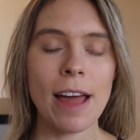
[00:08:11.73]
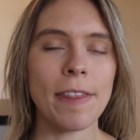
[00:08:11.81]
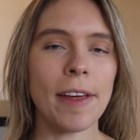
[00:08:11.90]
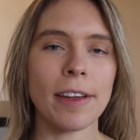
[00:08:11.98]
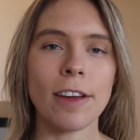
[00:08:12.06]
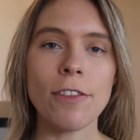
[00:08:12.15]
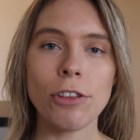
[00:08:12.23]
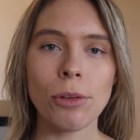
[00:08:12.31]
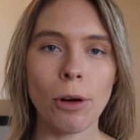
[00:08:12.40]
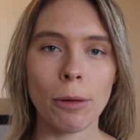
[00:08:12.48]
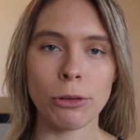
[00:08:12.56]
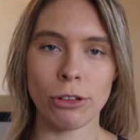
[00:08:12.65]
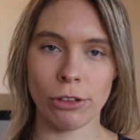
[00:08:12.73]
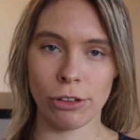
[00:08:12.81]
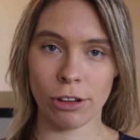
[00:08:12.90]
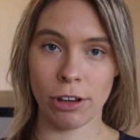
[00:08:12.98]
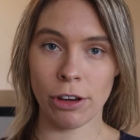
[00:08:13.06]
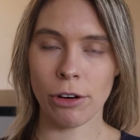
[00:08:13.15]
that gives you options
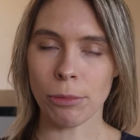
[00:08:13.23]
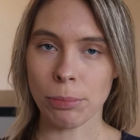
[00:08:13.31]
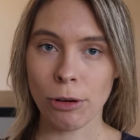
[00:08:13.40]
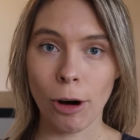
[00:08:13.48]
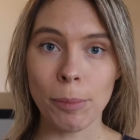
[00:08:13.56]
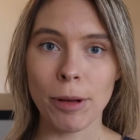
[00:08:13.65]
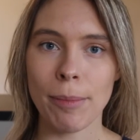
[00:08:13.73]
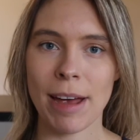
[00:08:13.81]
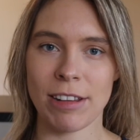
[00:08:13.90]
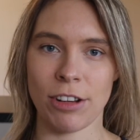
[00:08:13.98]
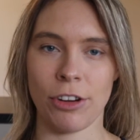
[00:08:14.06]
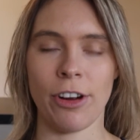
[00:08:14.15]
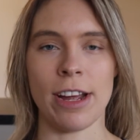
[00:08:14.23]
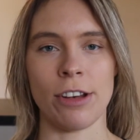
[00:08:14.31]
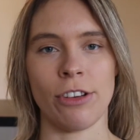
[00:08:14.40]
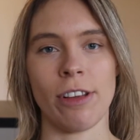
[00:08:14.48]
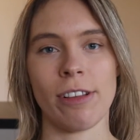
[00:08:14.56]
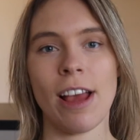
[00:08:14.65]
to kill problematic
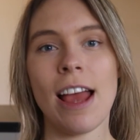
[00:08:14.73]
creatures.